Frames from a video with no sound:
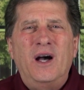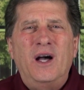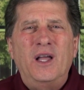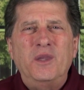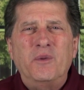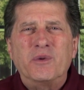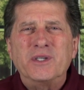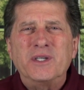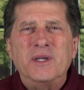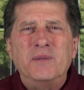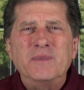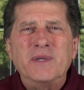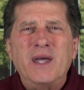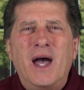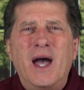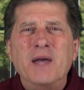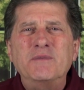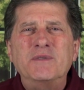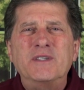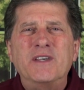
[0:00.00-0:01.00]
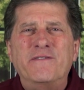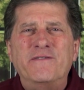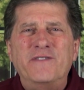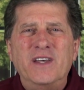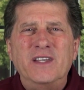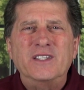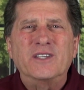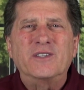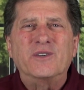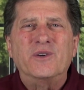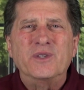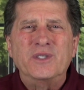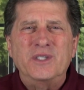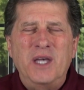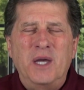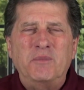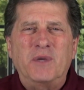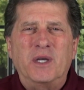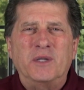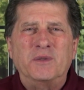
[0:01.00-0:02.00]
Although sometimes the physical
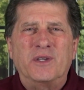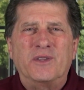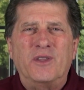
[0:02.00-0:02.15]
symptoms